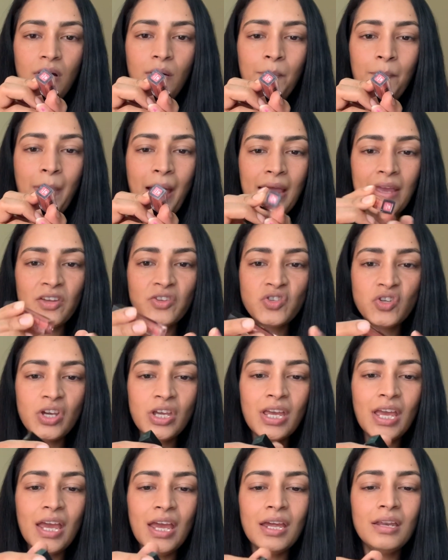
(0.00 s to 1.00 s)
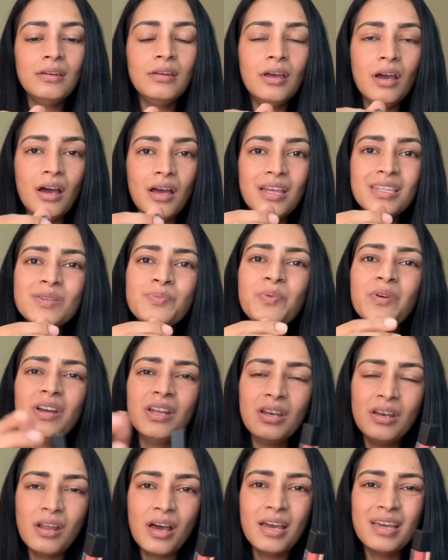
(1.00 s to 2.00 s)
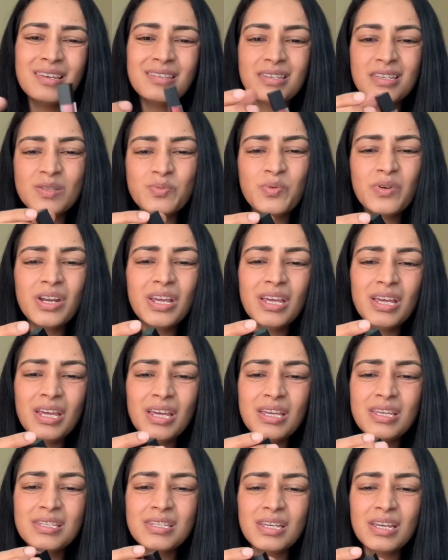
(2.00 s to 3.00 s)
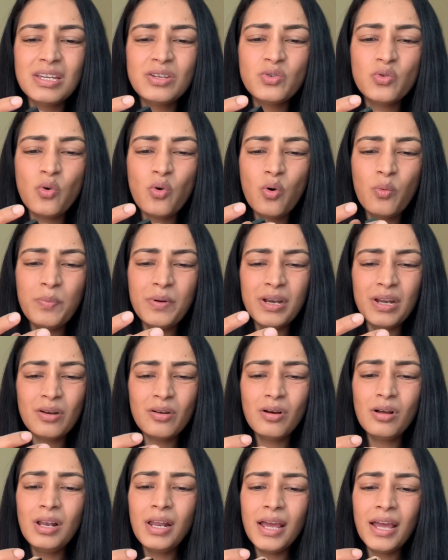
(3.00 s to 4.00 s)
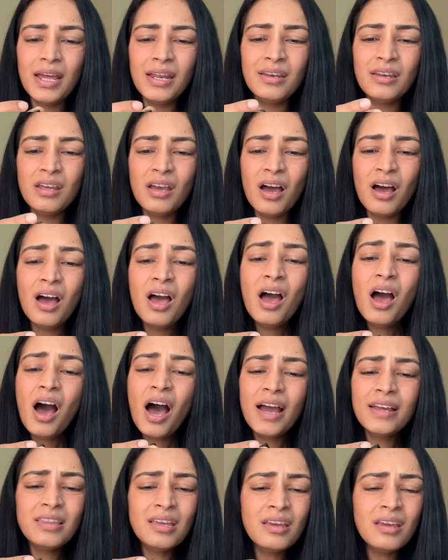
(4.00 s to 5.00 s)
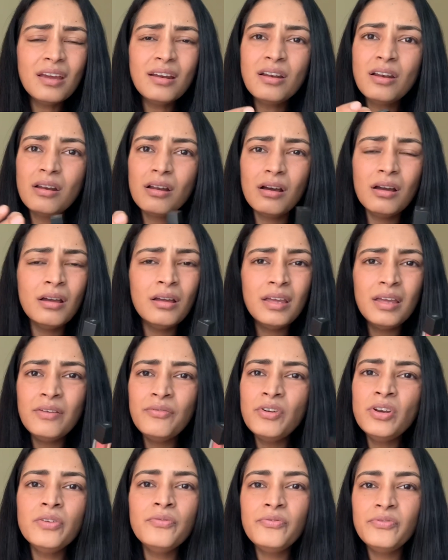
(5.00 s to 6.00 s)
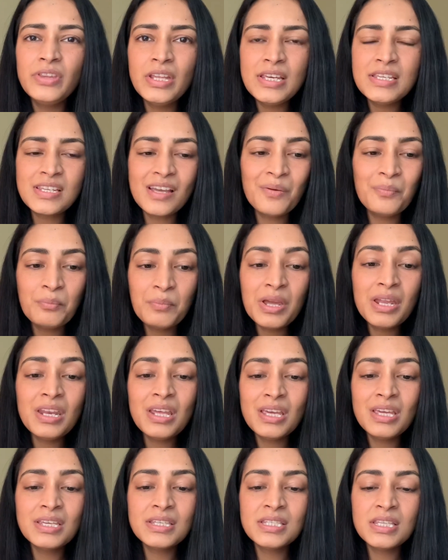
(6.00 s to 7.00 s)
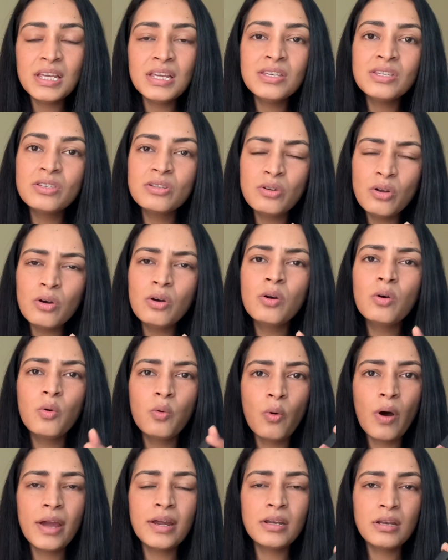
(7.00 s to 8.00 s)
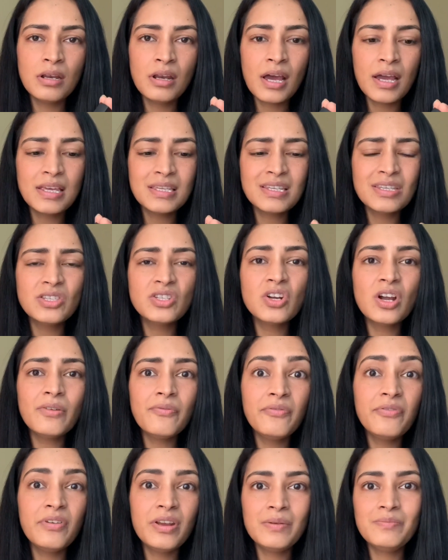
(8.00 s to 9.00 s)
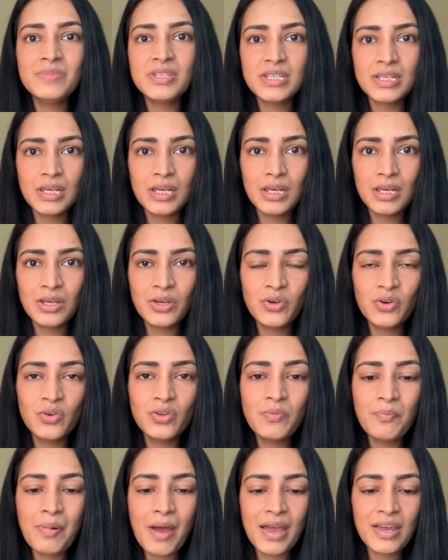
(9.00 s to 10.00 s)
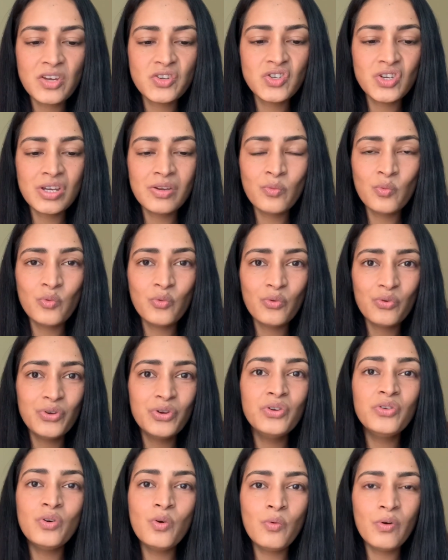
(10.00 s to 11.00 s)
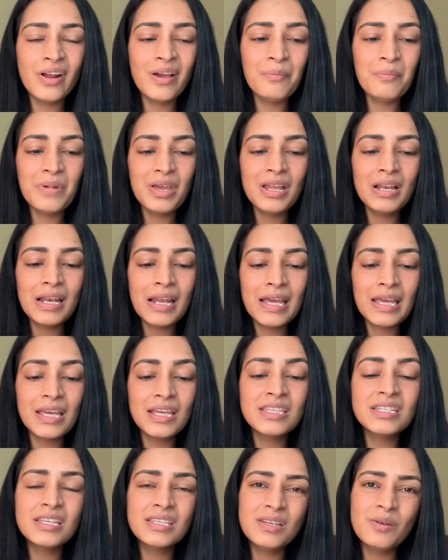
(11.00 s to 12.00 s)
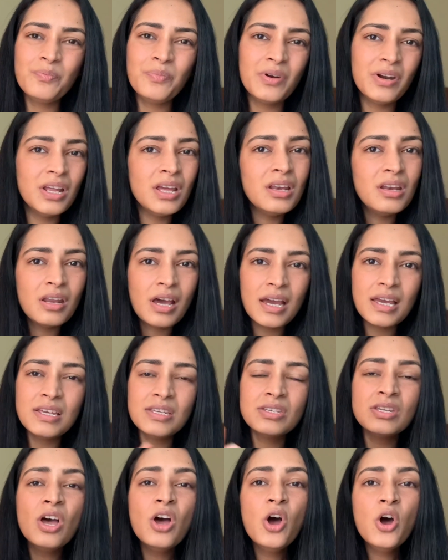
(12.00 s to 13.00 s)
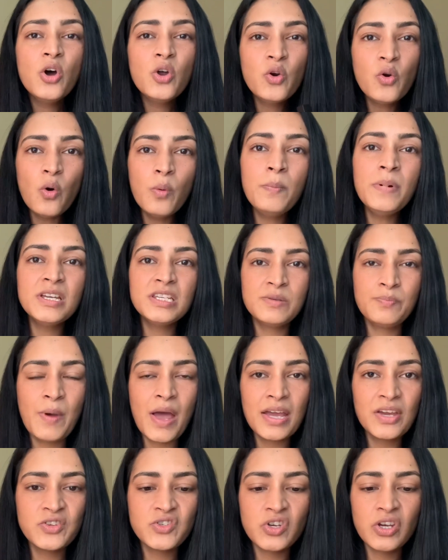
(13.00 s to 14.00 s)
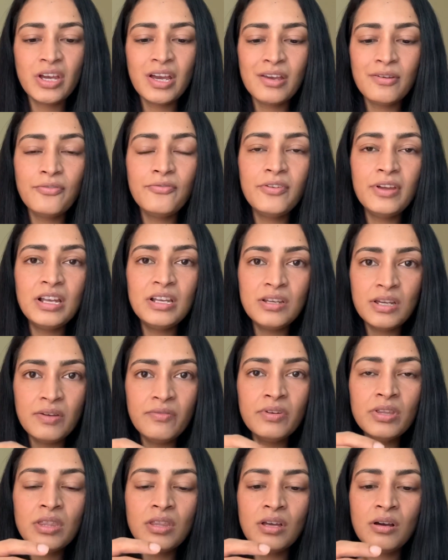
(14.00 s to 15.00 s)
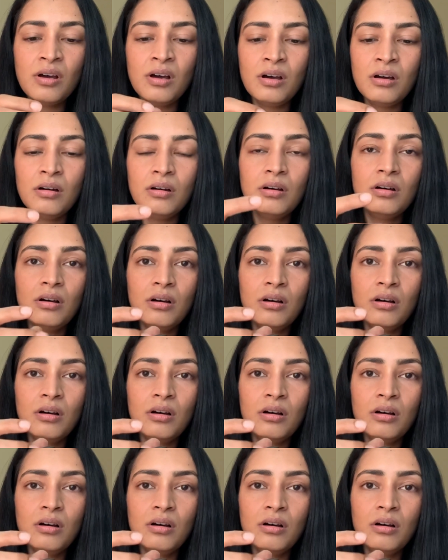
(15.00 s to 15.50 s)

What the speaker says: packaging, and yeah, it's pretty nice. It's pretty easy to open and all. And yeah, I think it even if these are minis, these look quite nice. It's not flimsy, you know, the packaging, you know what I mean, like it's a pretty nice robust packaging, I feel. Even the